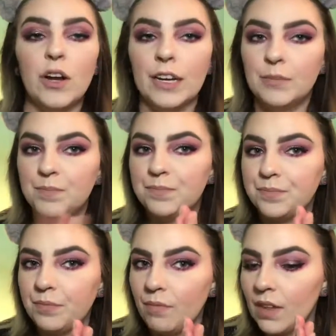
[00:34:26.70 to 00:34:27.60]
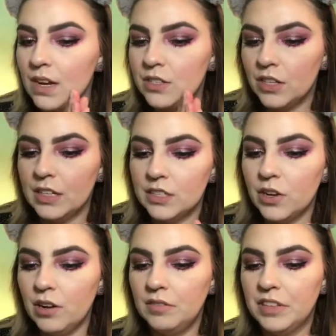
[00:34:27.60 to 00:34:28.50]
Alright, so let's
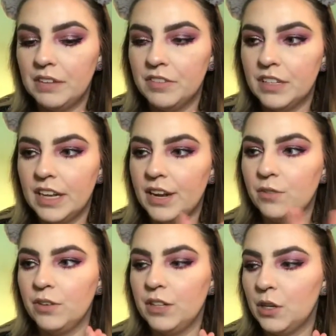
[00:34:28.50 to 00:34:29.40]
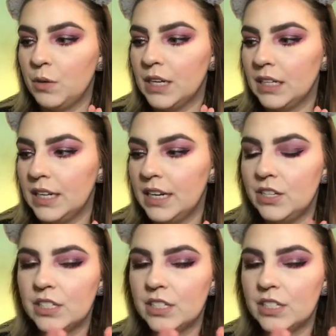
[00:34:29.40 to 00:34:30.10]
go over everything really quickly.